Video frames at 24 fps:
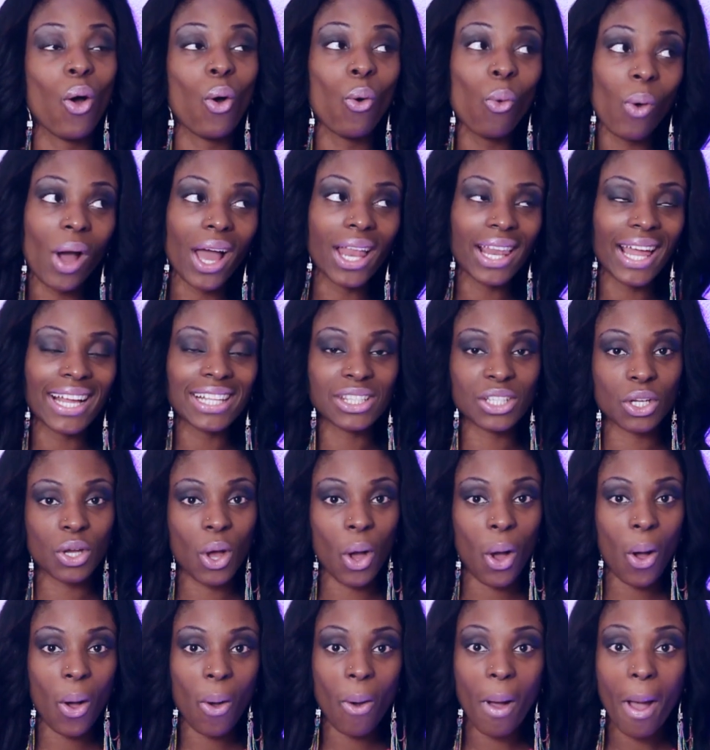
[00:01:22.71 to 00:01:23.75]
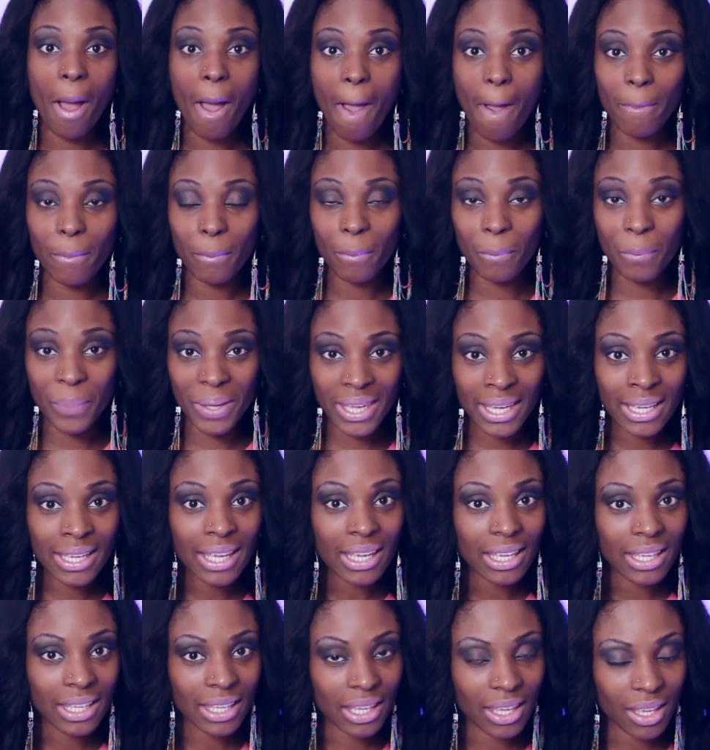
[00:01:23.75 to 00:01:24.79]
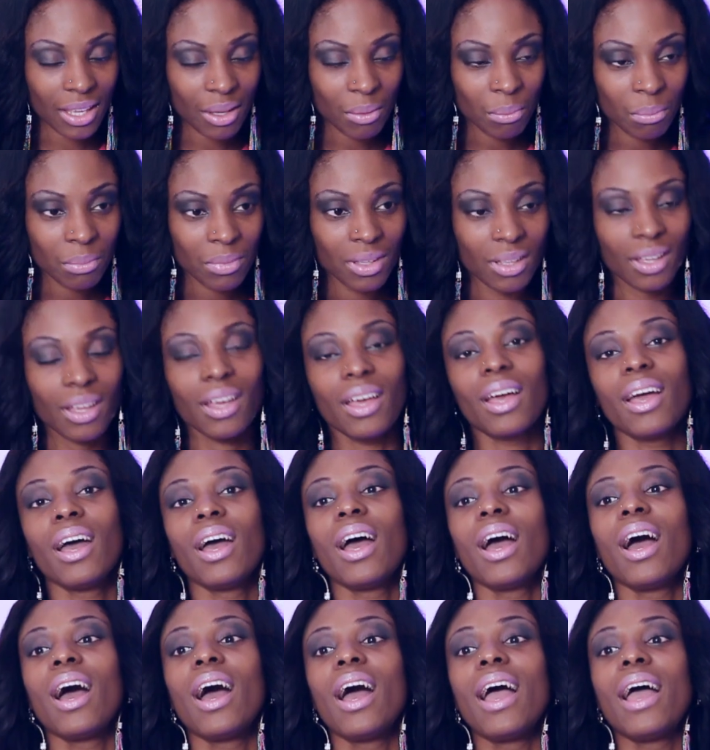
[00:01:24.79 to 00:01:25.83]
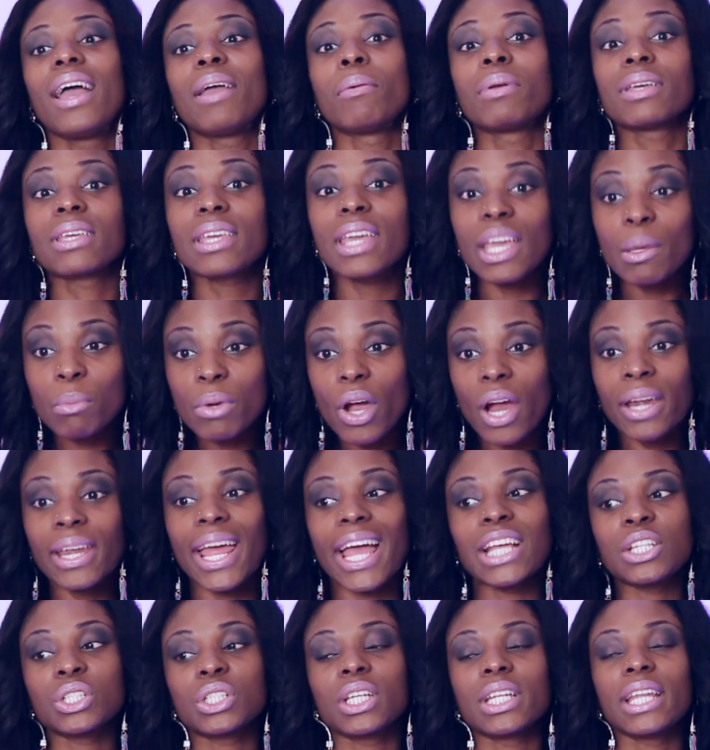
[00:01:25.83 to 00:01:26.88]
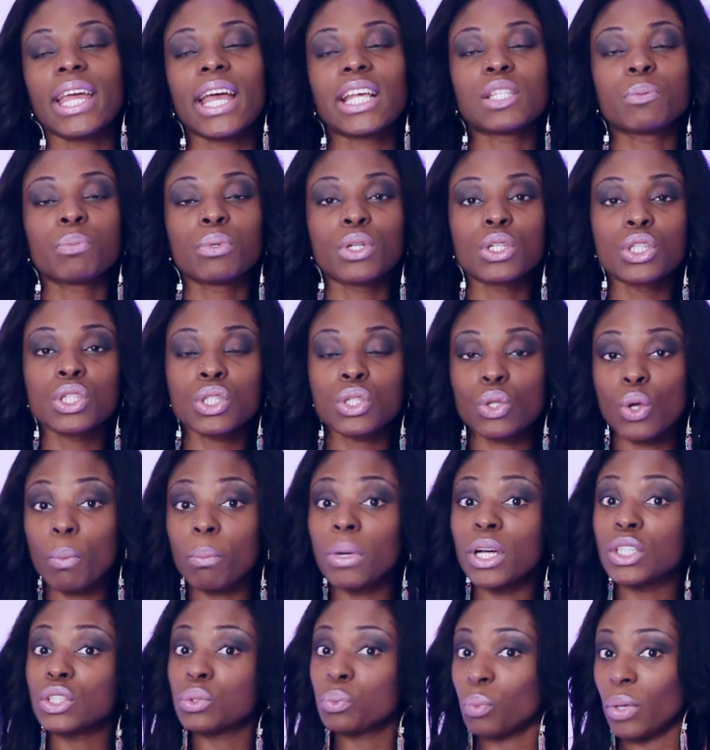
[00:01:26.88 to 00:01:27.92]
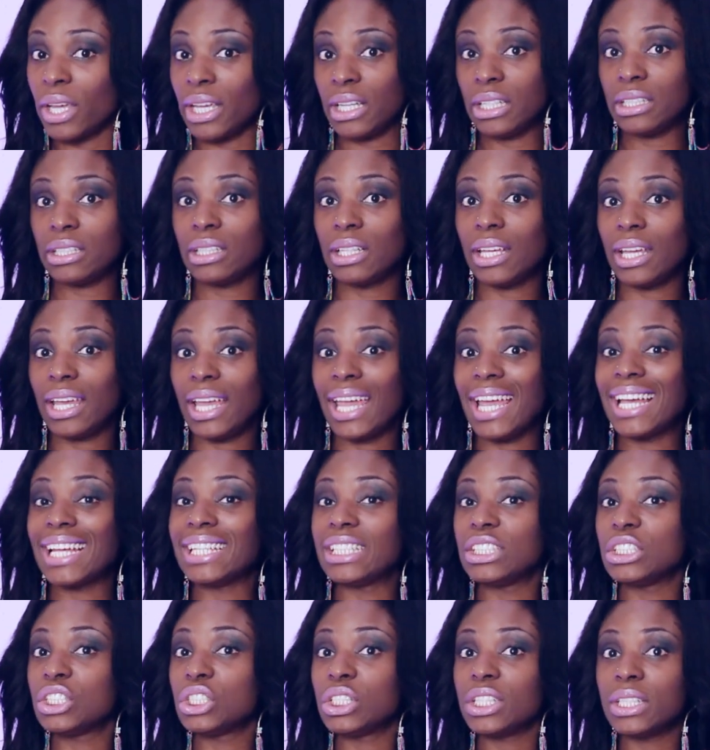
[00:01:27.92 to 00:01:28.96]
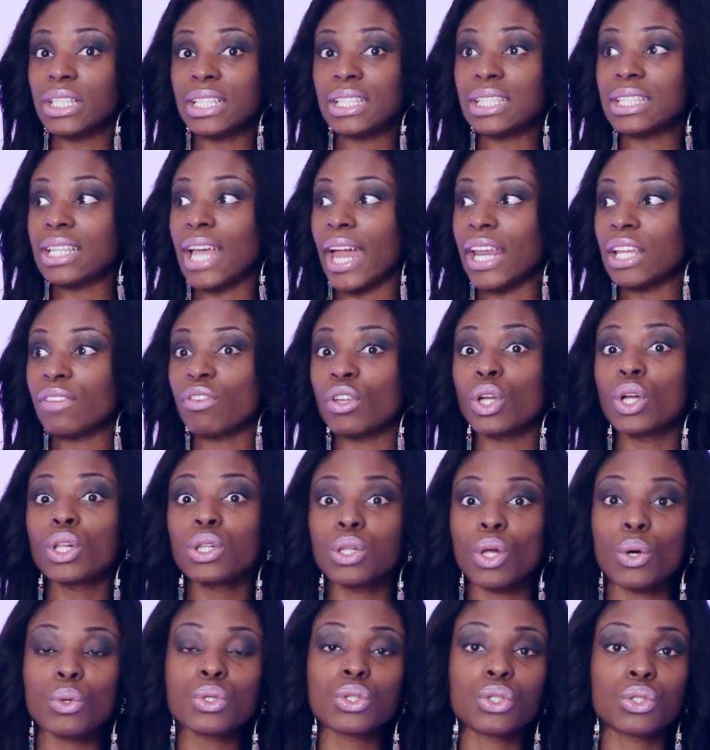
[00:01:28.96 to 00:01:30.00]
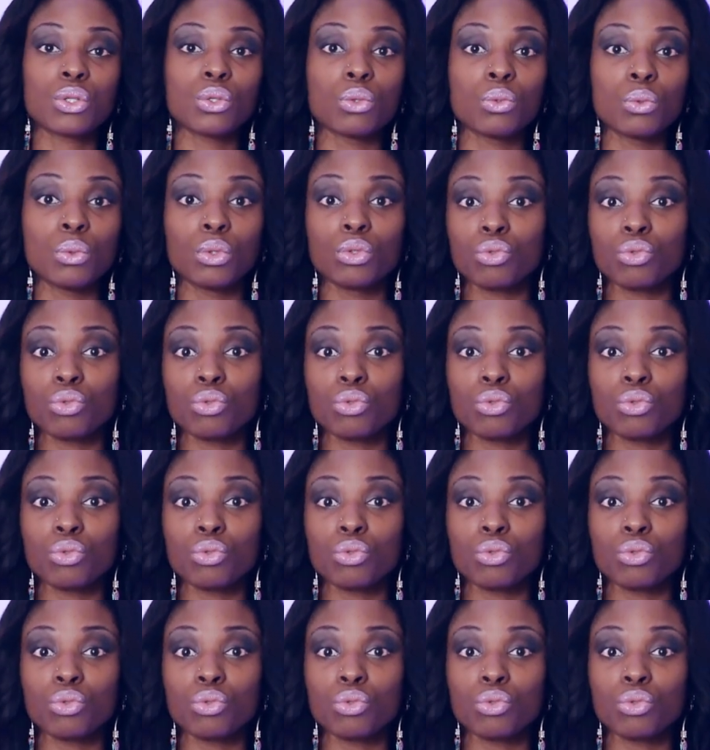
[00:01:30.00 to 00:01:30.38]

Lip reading: who I like to call Big Kim. Kim Kardashian has put so much weight, and she is not even close to